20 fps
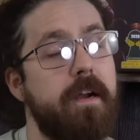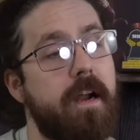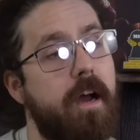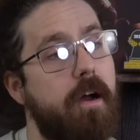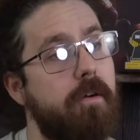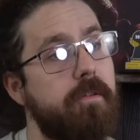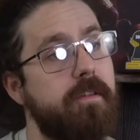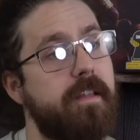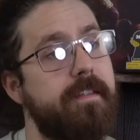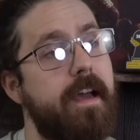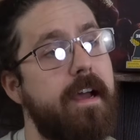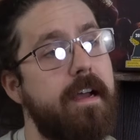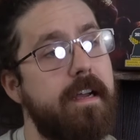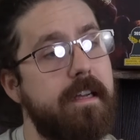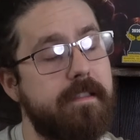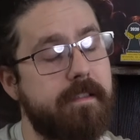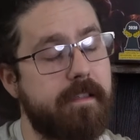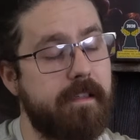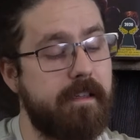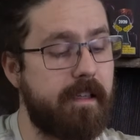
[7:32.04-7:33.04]
but not only that,
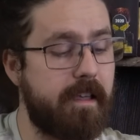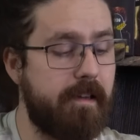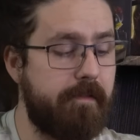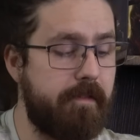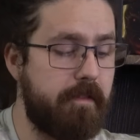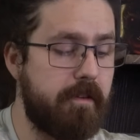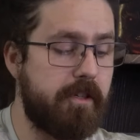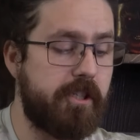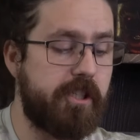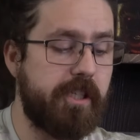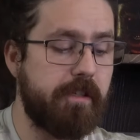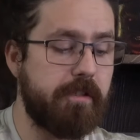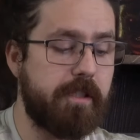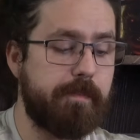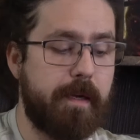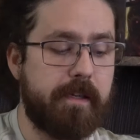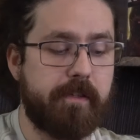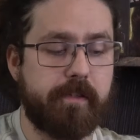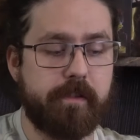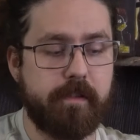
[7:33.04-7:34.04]
it's going to give you the shield
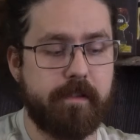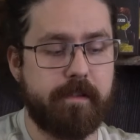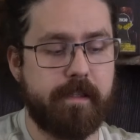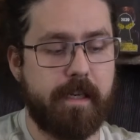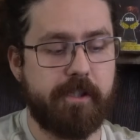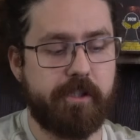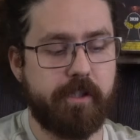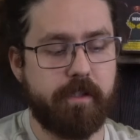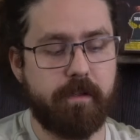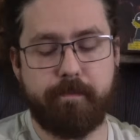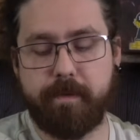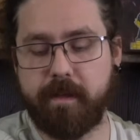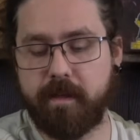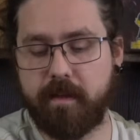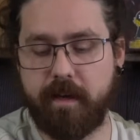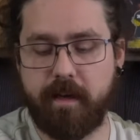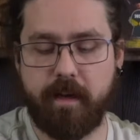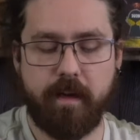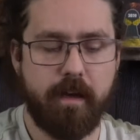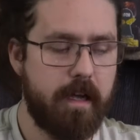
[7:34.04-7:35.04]
specialization
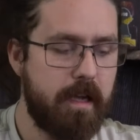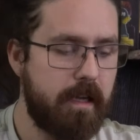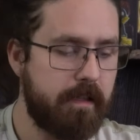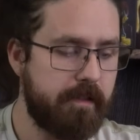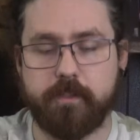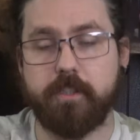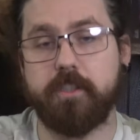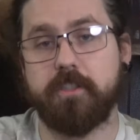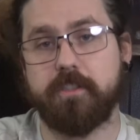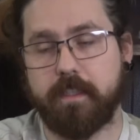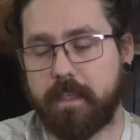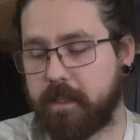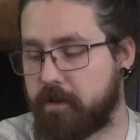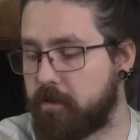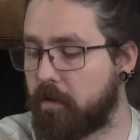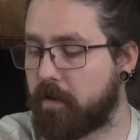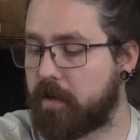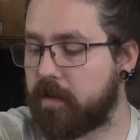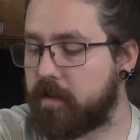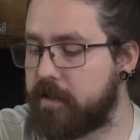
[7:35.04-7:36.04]
ability to just
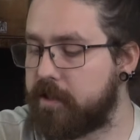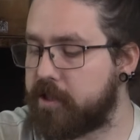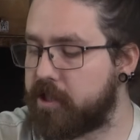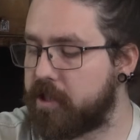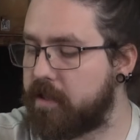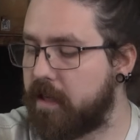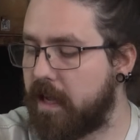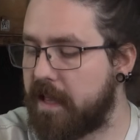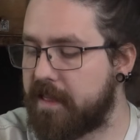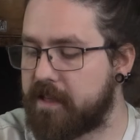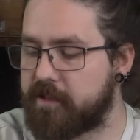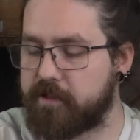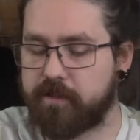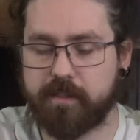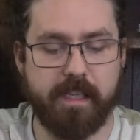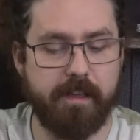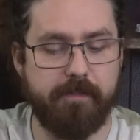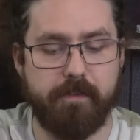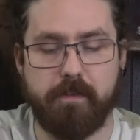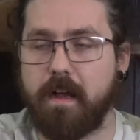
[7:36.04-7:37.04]
ignore collision and then
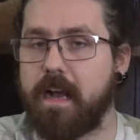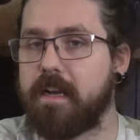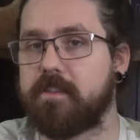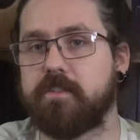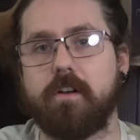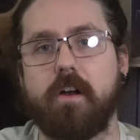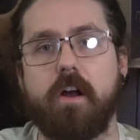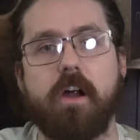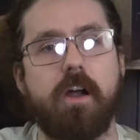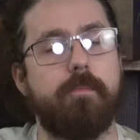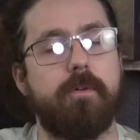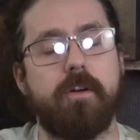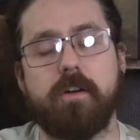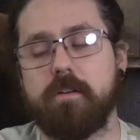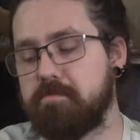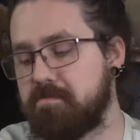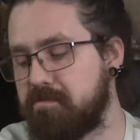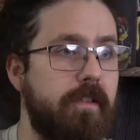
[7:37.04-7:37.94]
just give you extra armor,